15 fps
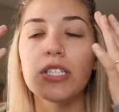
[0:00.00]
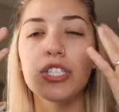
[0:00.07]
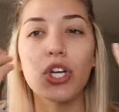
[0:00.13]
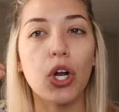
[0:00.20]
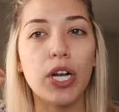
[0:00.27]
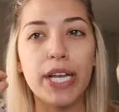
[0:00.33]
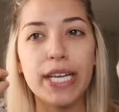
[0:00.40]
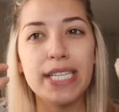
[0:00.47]

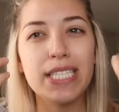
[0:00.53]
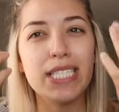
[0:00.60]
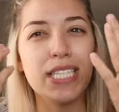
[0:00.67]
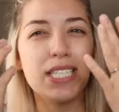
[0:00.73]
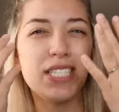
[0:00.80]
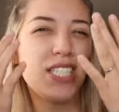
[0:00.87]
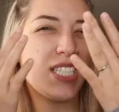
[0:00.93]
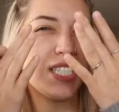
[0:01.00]
darkest
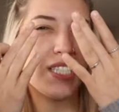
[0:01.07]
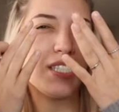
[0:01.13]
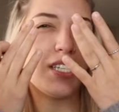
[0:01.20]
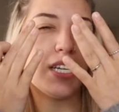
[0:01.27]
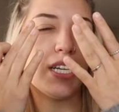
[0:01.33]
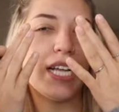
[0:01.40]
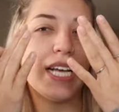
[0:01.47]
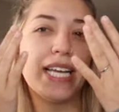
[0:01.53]
and
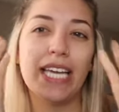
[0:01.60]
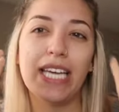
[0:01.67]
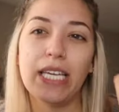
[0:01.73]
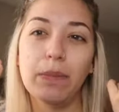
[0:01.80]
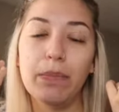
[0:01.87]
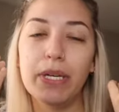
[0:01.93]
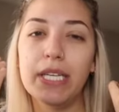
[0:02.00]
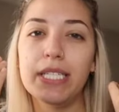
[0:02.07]
to like
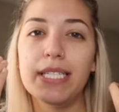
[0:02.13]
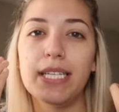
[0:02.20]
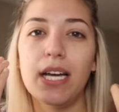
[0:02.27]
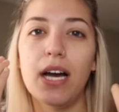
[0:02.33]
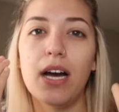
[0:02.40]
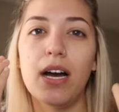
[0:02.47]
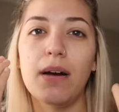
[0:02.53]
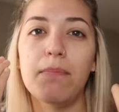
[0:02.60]
keep it
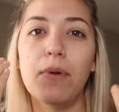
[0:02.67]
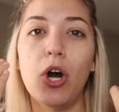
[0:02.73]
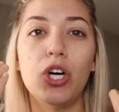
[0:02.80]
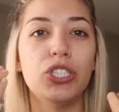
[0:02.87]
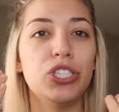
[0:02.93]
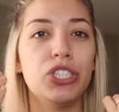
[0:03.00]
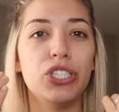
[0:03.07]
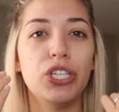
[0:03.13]

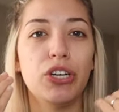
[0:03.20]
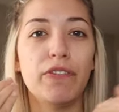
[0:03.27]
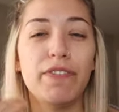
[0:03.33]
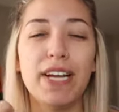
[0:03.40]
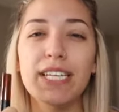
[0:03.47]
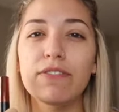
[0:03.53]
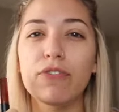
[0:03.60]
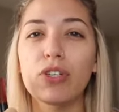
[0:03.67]
on your
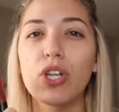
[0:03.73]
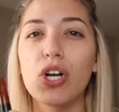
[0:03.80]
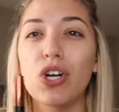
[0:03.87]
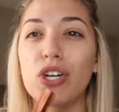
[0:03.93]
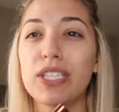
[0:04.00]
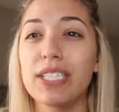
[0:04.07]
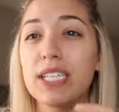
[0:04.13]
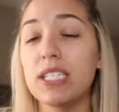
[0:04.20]
face for
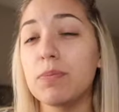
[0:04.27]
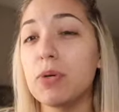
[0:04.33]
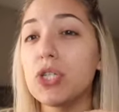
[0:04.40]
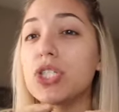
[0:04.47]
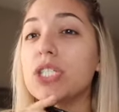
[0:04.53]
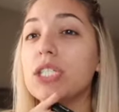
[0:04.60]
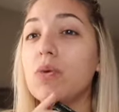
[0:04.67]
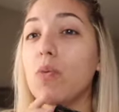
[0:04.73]
longer. It says it's
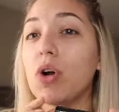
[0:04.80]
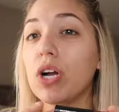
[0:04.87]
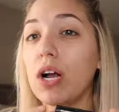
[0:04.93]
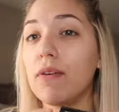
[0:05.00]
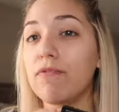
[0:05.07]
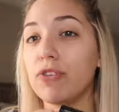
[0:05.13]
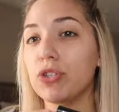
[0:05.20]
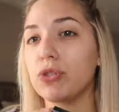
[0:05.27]
supposed to work
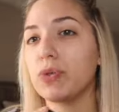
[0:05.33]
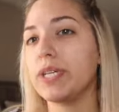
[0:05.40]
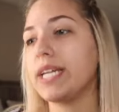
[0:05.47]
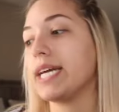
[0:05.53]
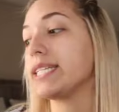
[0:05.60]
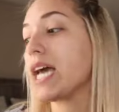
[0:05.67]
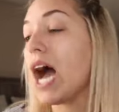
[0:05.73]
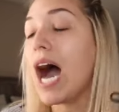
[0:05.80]
up for 3
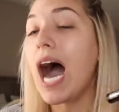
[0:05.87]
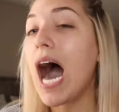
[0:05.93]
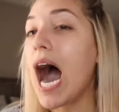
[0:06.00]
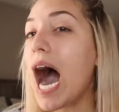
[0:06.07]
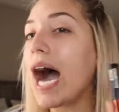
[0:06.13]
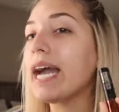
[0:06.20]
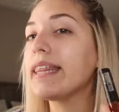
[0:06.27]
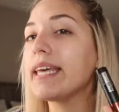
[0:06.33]
days.
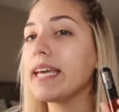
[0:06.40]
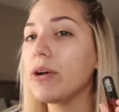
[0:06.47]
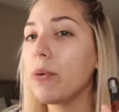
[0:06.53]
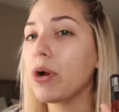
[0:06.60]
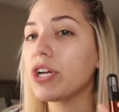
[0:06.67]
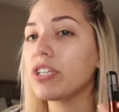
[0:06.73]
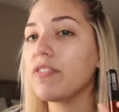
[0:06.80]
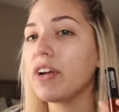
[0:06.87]
I think it
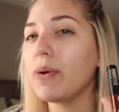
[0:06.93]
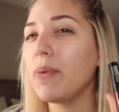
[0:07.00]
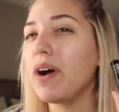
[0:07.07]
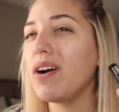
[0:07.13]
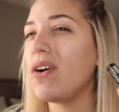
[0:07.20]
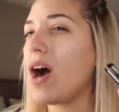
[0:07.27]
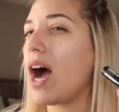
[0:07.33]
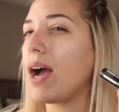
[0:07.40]
works very
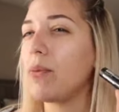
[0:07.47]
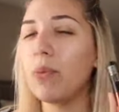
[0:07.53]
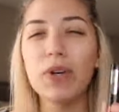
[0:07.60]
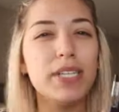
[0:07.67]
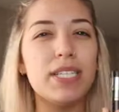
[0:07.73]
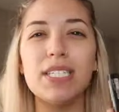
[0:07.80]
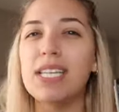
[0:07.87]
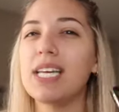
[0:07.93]
well. I
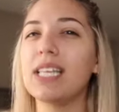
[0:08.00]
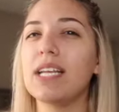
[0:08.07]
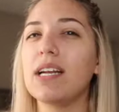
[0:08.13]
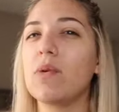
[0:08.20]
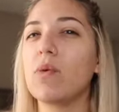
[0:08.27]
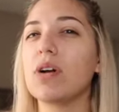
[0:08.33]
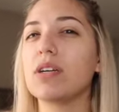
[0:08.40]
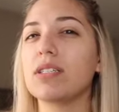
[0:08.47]
wouldn't say that
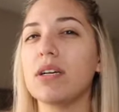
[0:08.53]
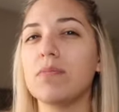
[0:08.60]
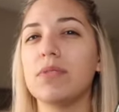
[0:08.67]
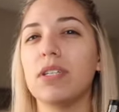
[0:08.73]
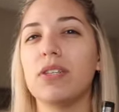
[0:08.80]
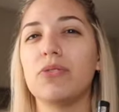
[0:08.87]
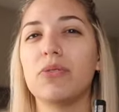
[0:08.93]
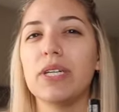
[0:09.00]
it works up
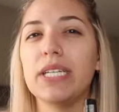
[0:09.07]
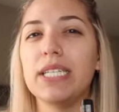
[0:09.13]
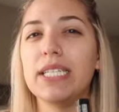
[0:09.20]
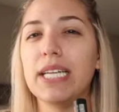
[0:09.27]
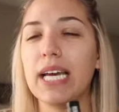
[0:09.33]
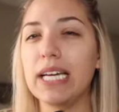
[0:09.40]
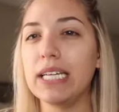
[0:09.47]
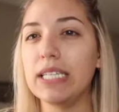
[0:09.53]
to 3
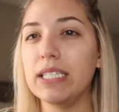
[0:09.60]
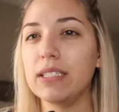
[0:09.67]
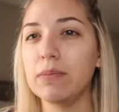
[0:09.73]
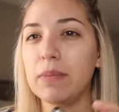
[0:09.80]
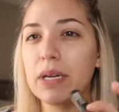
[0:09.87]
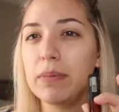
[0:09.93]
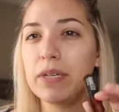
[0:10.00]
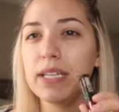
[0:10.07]
days,
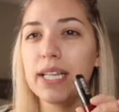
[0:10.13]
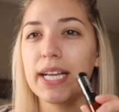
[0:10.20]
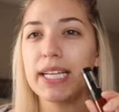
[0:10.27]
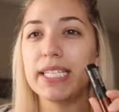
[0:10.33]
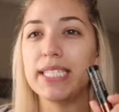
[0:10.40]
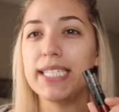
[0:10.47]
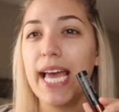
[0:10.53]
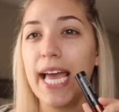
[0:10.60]
maybe like
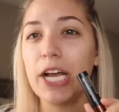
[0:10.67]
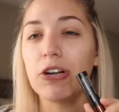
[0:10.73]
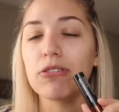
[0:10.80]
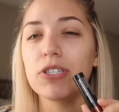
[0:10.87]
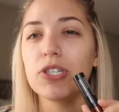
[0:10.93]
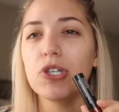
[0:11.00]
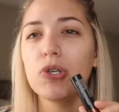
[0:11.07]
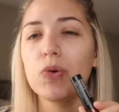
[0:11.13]
a day or
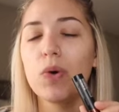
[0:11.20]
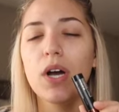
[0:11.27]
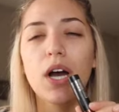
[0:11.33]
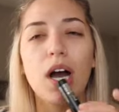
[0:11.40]
two.